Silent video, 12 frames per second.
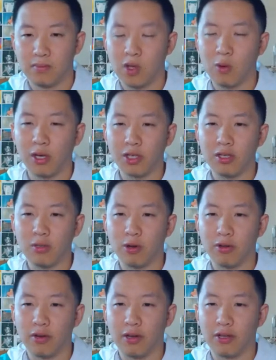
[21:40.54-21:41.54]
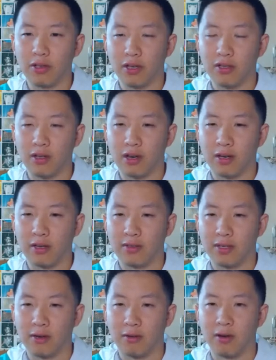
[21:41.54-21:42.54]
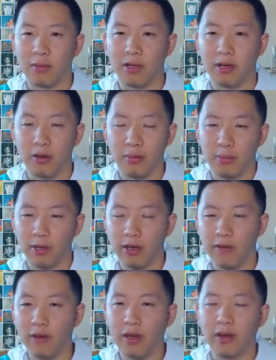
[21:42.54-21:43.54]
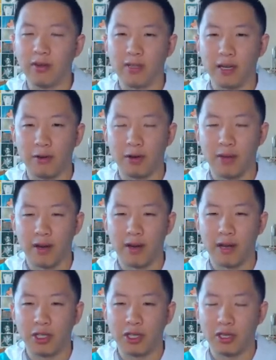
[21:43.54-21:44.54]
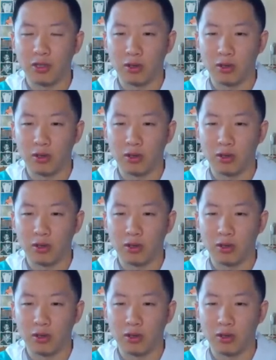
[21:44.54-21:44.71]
The question is whether or not they try to knock out Zekrom here. But if you KO Zekrom, then I'd actually get